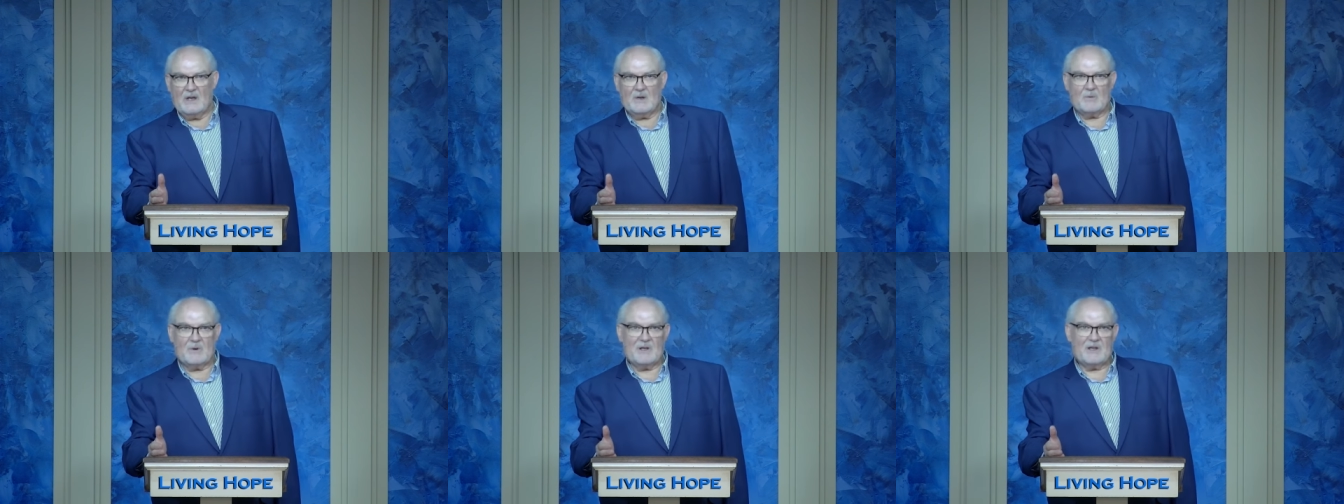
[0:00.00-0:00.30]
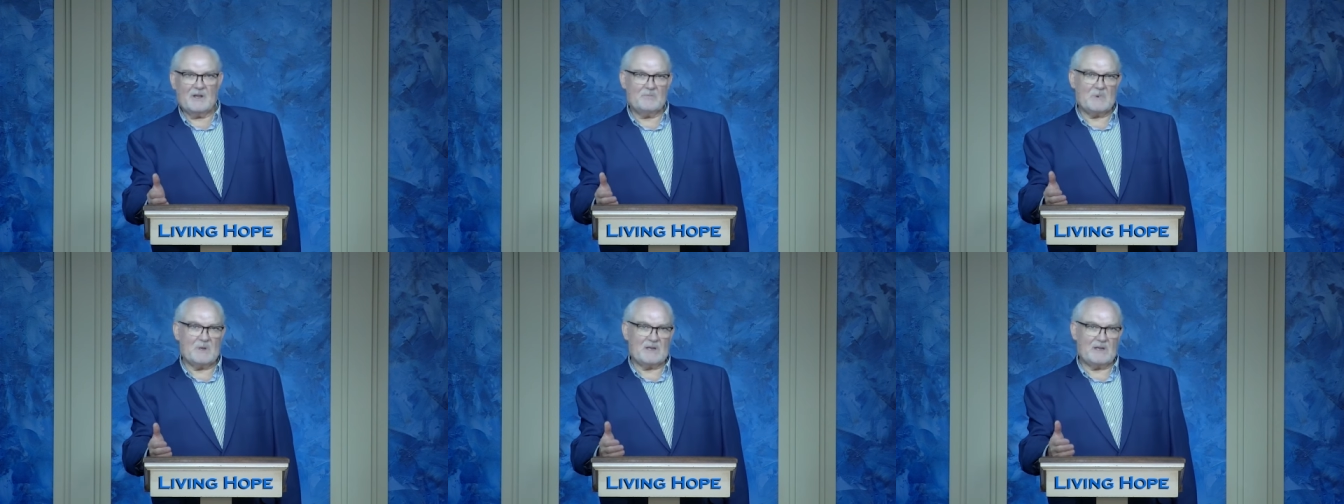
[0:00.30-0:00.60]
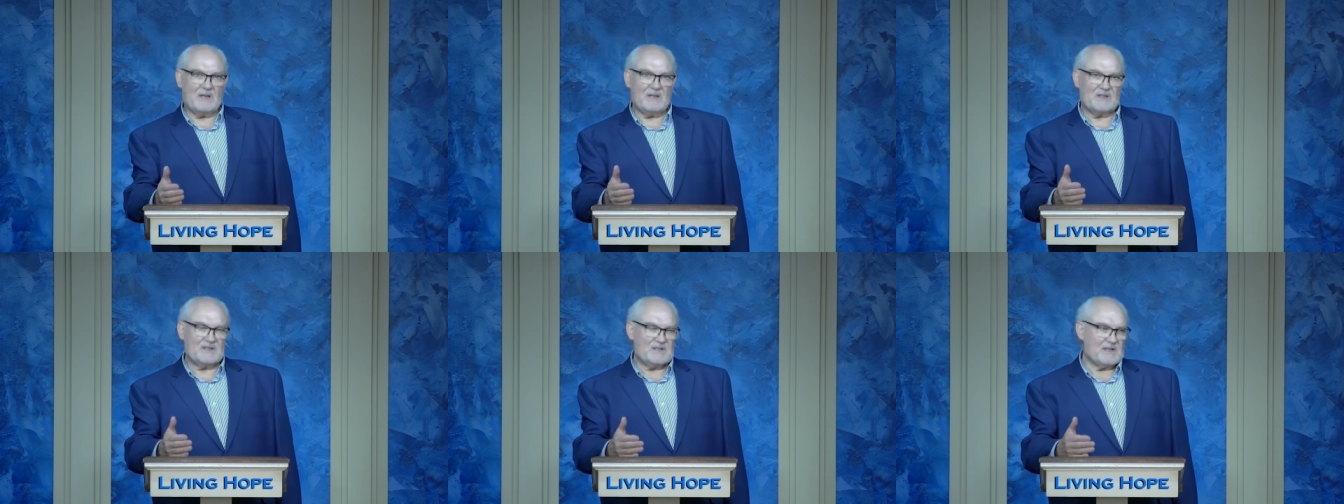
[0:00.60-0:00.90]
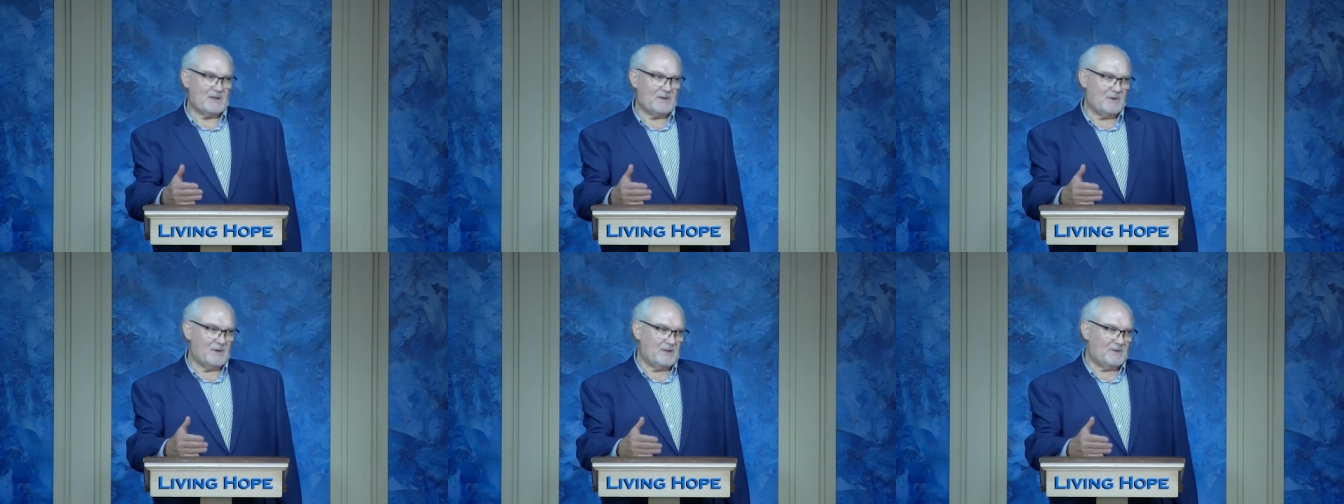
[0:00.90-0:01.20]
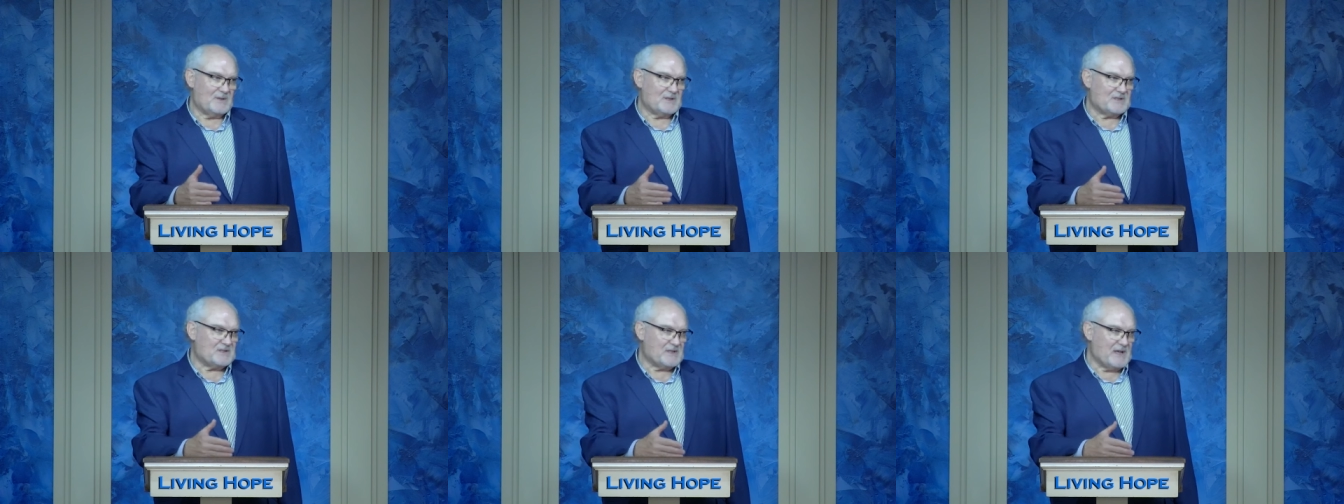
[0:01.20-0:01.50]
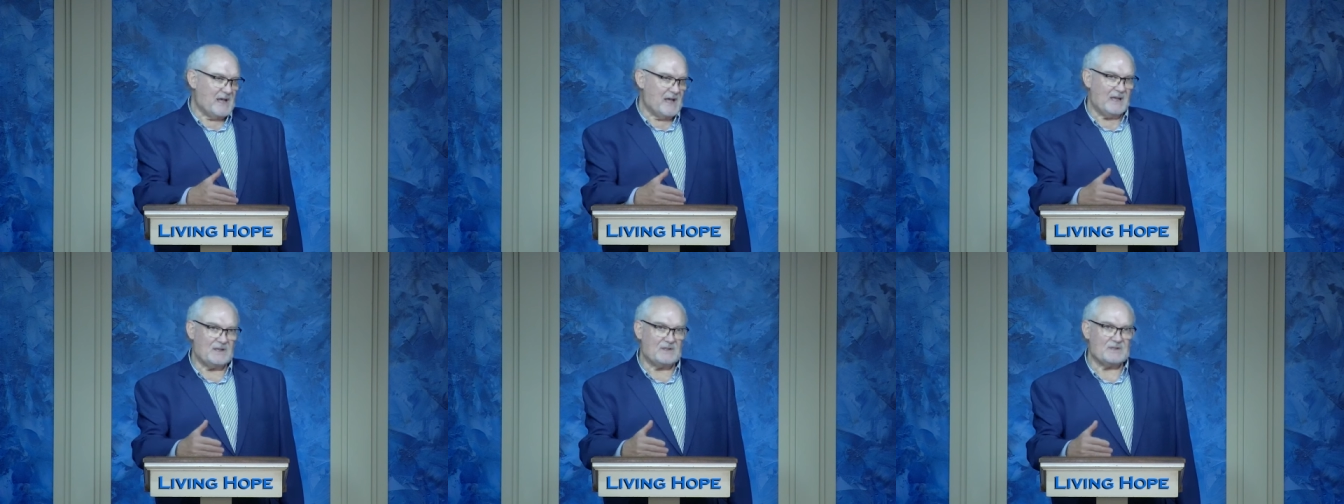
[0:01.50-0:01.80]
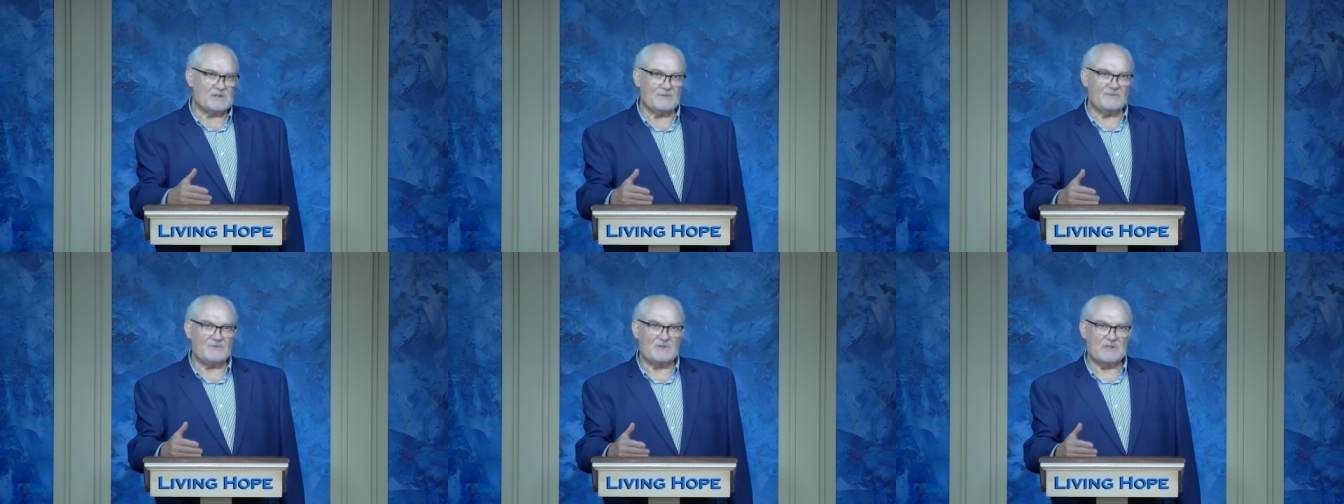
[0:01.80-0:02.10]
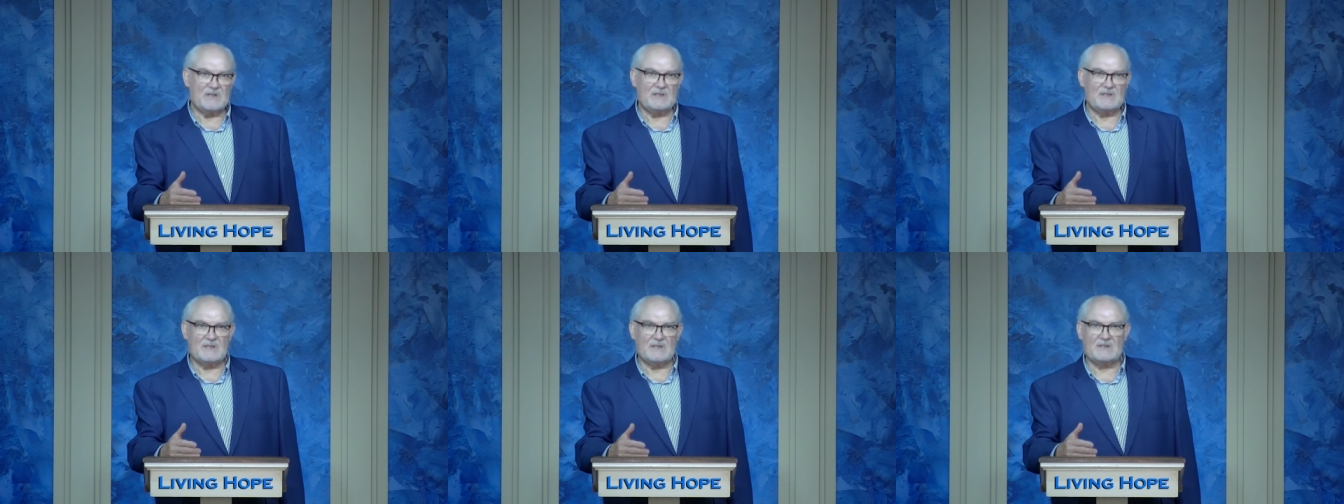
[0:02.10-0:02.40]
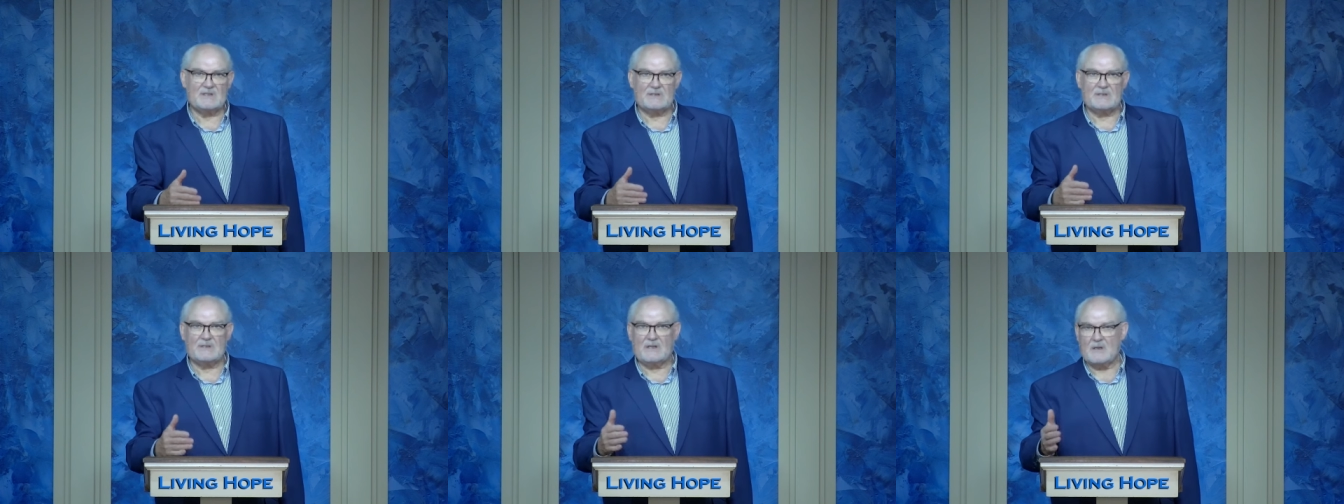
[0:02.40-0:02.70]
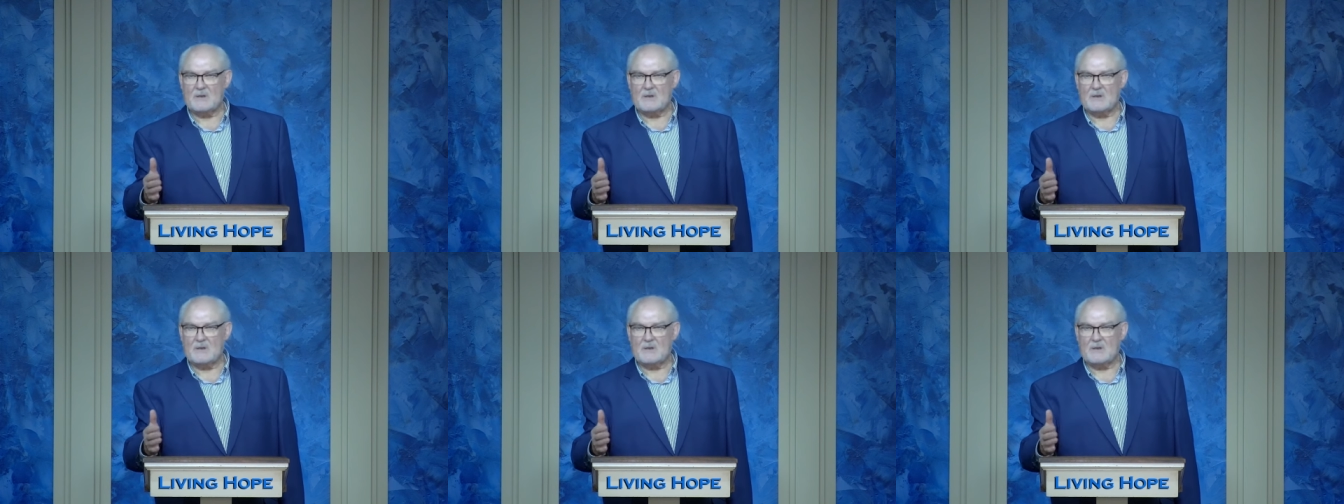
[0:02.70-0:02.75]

We have been considering the sayings of Jesus